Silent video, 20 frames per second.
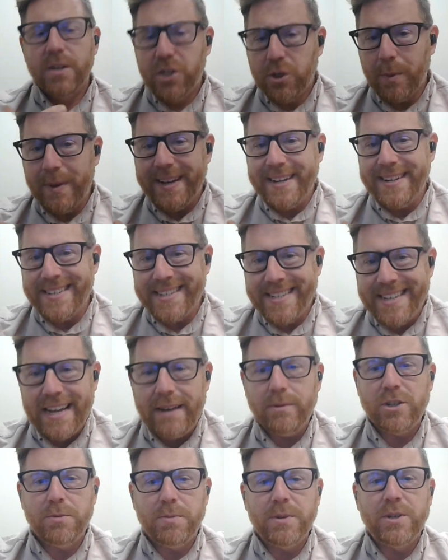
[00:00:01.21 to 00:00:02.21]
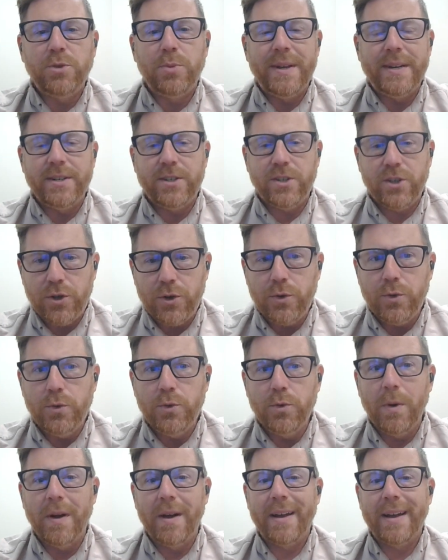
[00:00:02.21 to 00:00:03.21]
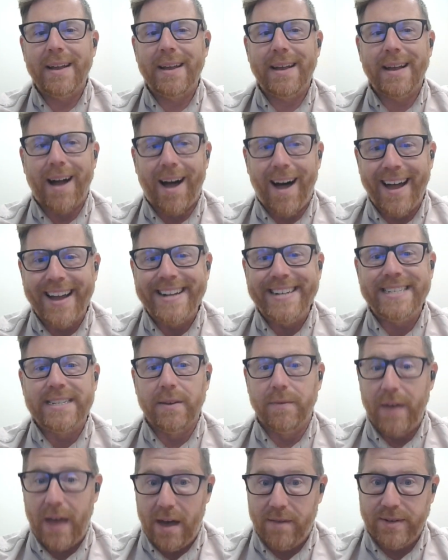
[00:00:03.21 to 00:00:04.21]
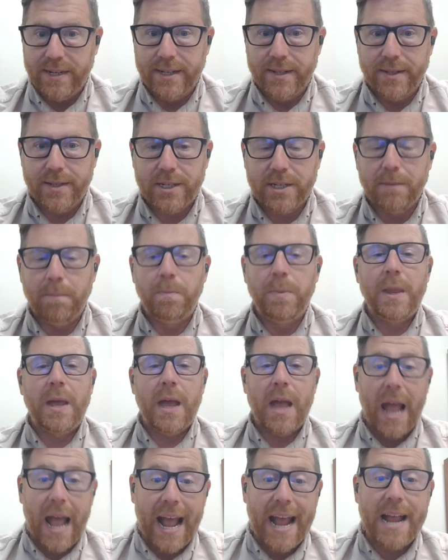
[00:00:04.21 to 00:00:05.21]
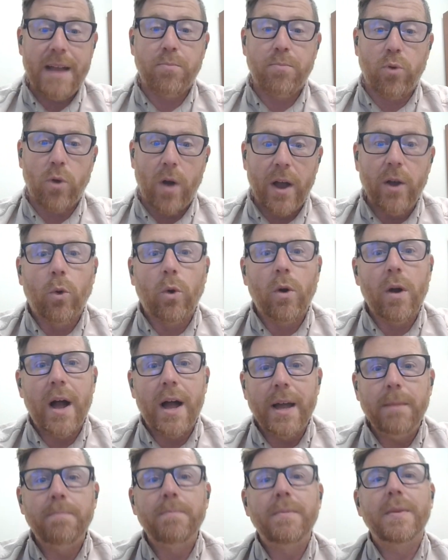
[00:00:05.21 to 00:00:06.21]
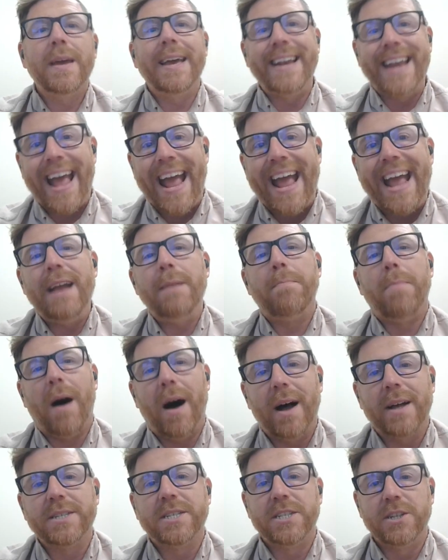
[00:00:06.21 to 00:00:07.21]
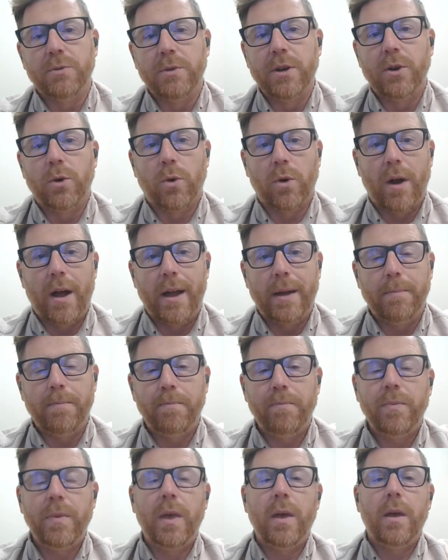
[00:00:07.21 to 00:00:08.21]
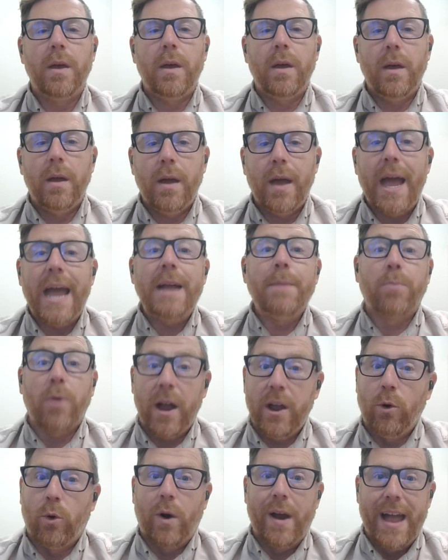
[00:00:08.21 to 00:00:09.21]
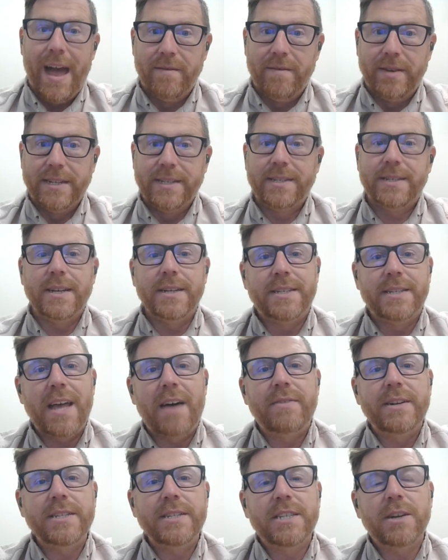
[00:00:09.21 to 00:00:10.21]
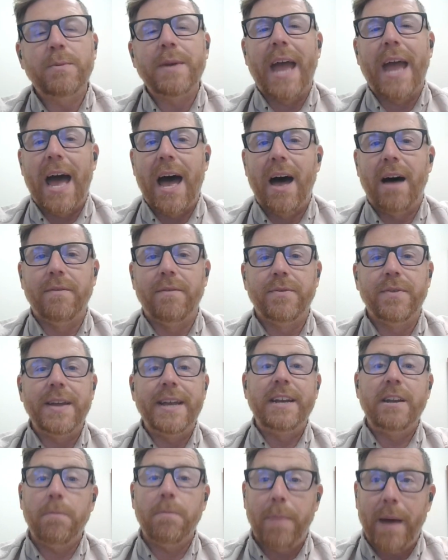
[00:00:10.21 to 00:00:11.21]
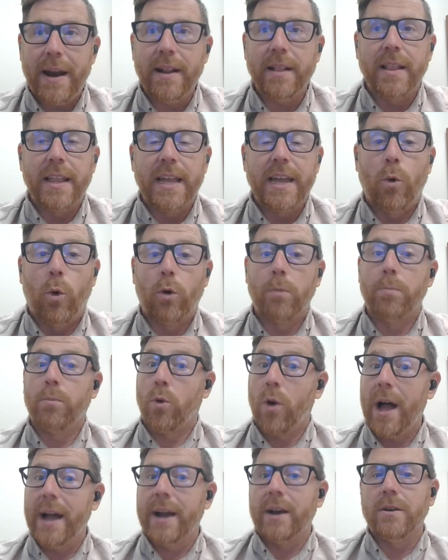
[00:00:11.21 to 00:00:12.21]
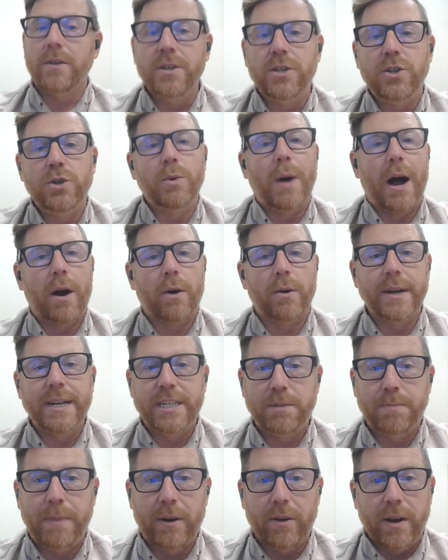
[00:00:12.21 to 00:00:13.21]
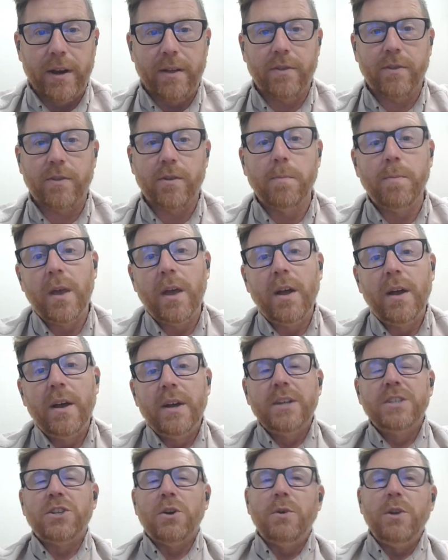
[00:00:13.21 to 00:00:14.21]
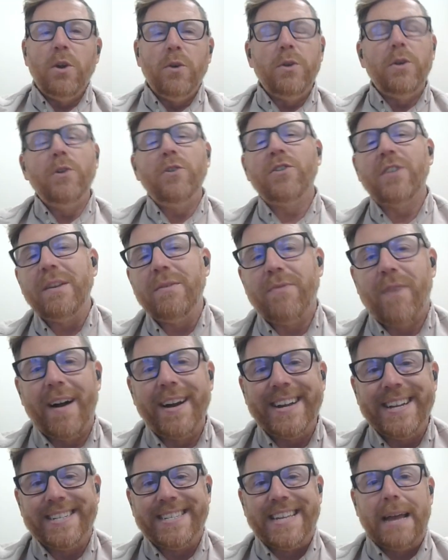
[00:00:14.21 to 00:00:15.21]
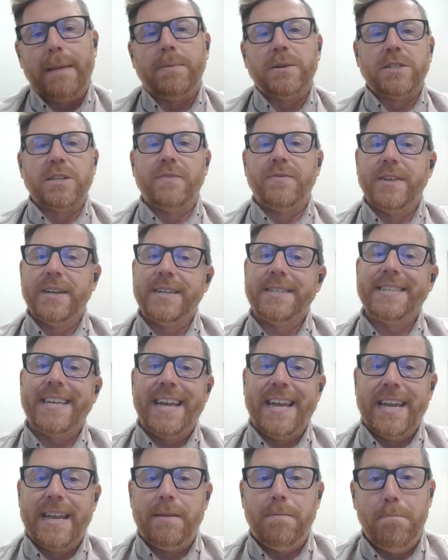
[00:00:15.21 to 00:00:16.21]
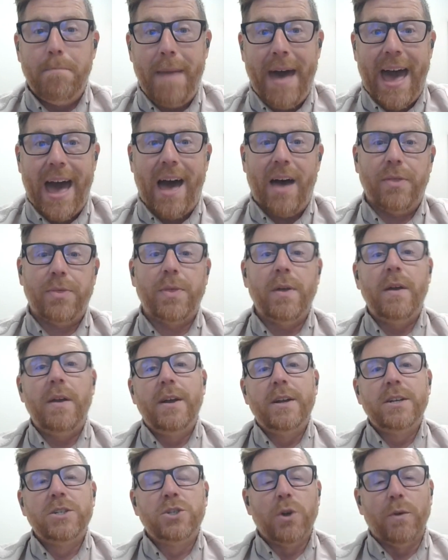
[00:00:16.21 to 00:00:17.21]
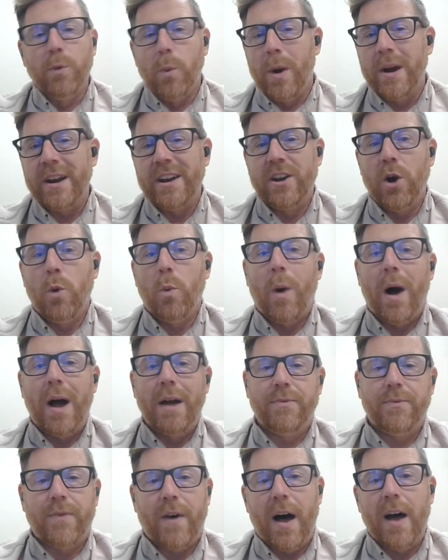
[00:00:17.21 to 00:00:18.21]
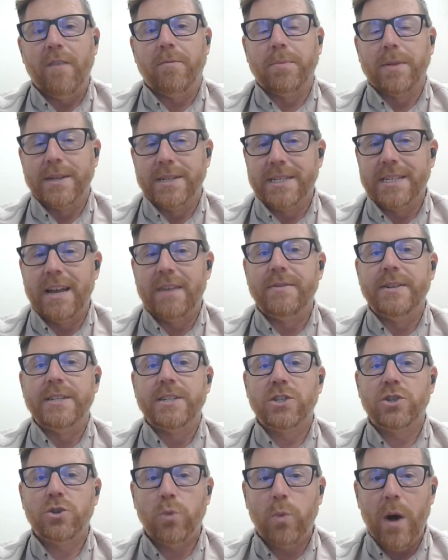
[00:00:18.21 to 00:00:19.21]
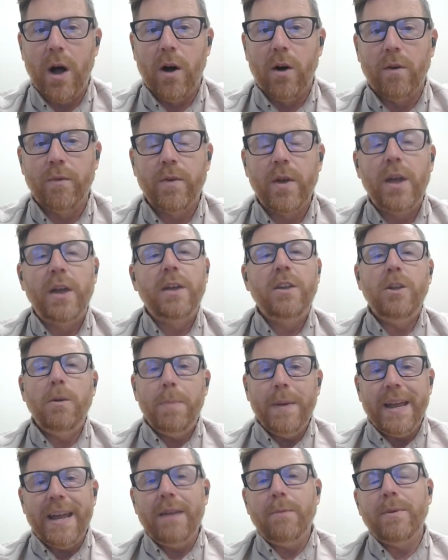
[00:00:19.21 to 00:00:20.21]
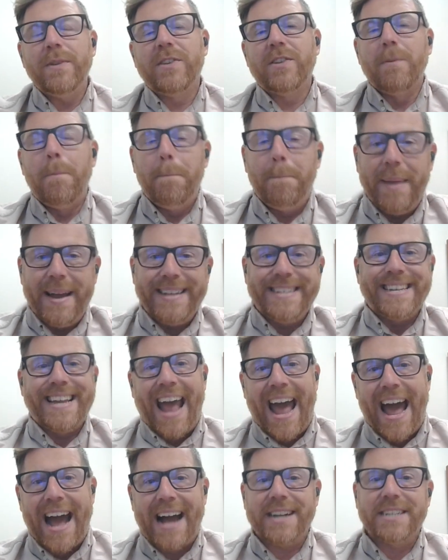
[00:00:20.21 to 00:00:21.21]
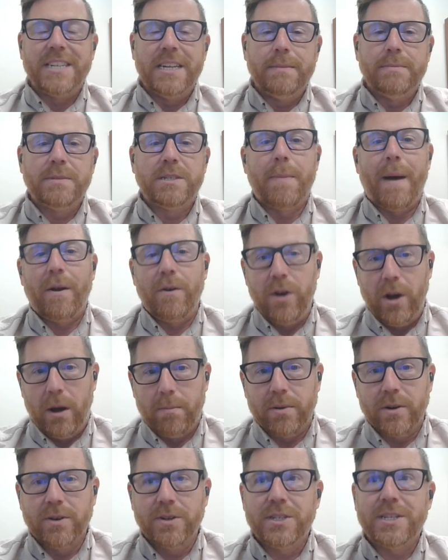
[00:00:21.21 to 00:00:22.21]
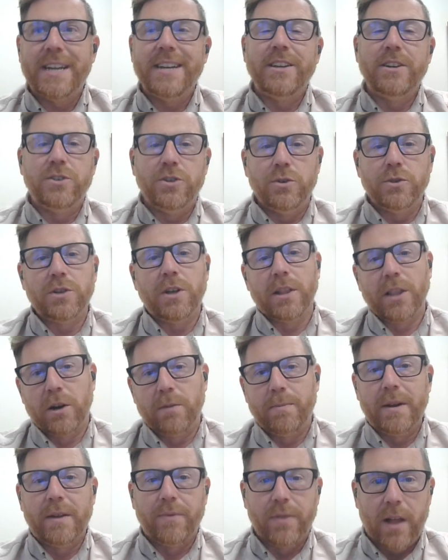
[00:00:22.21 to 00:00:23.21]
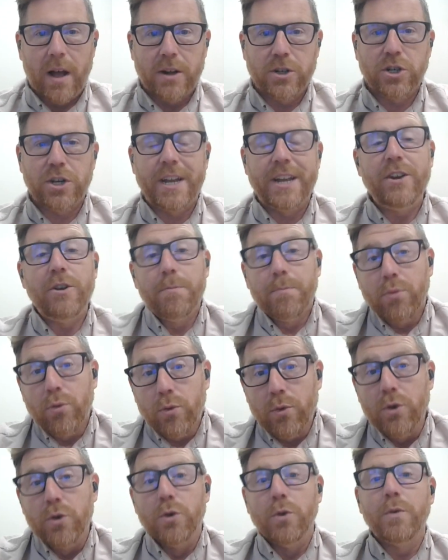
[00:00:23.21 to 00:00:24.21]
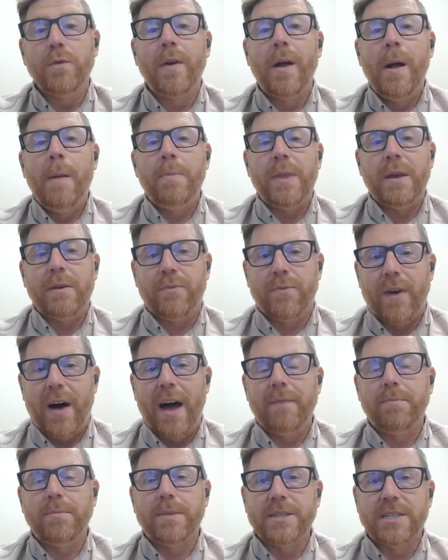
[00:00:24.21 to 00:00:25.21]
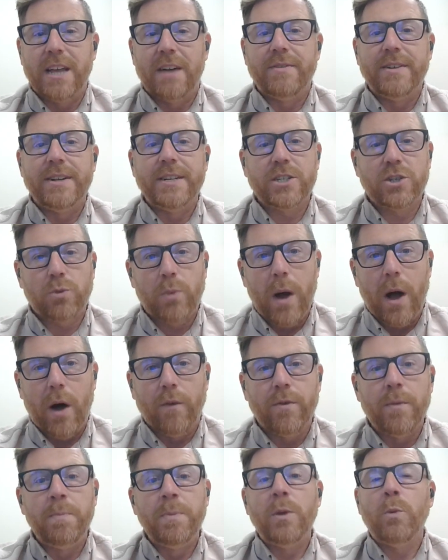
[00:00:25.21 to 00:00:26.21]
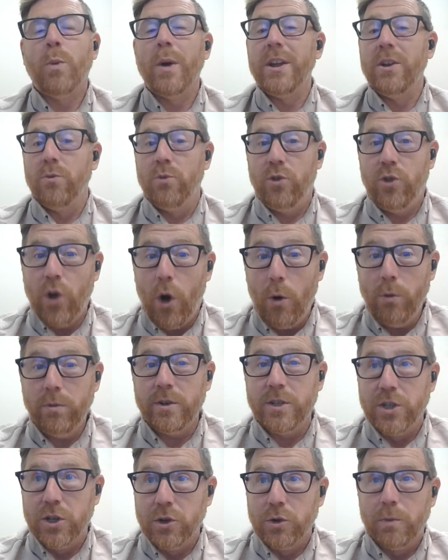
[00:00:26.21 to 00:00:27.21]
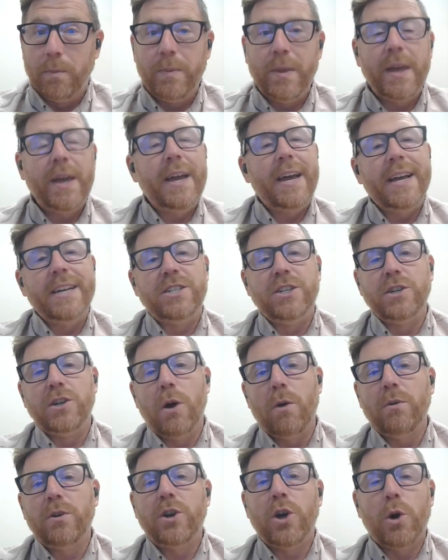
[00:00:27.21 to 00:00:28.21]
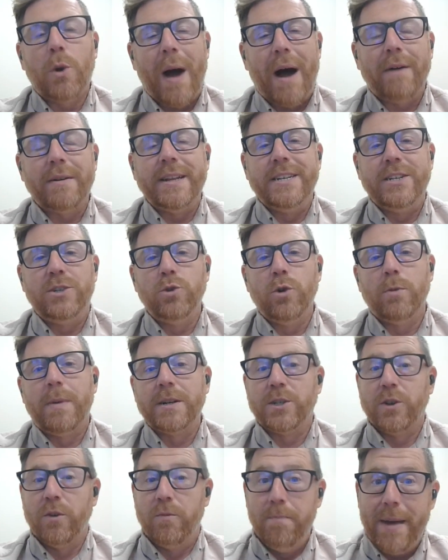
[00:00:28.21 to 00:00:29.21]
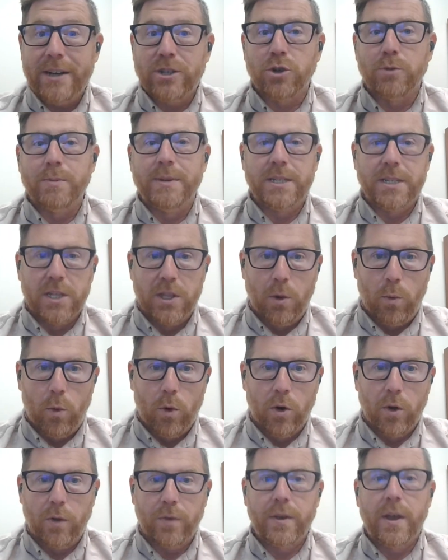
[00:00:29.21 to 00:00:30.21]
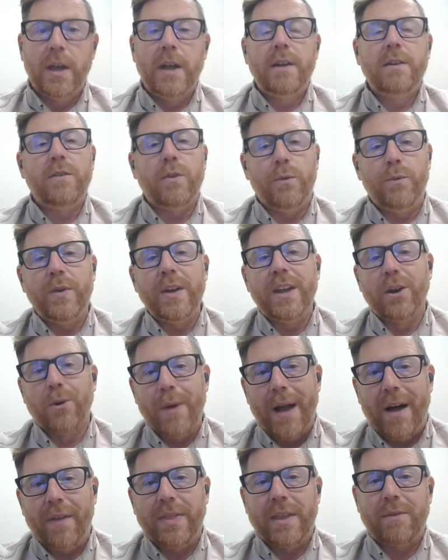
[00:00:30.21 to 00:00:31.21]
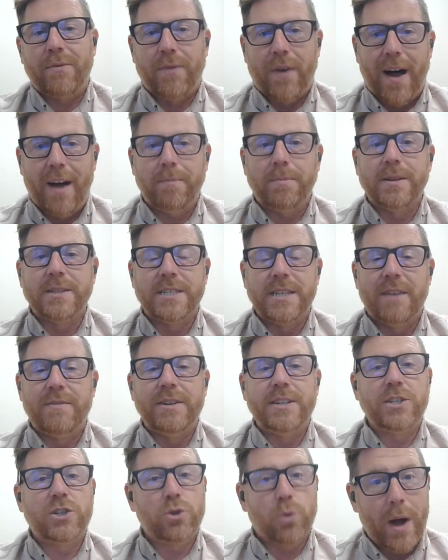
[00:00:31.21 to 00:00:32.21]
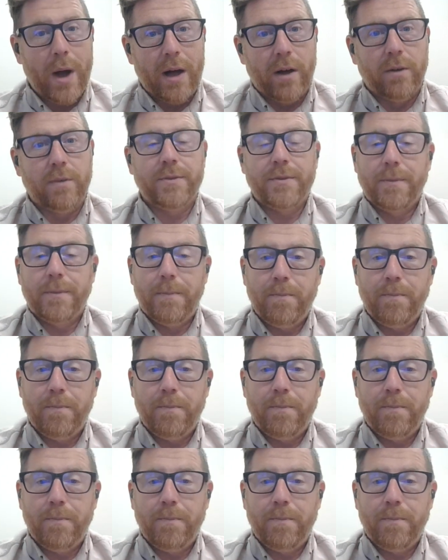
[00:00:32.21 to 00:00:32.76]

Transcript: So we can distinguish between two kinds of evidence, a priori and a posteriori. A priori evidence is evidence that we have independently or prior to our experience. So you'll usually find examples of this in math. So if you want to know why 5 plus 7 is 12, you begin with some basic axioms about numbers, and you do a little bit of logic, and you prove that 5 plus 7 is 12. What you don't do is you don't go out and do a bunch of measurements in the world to figure out that 5 plus 7 is 12.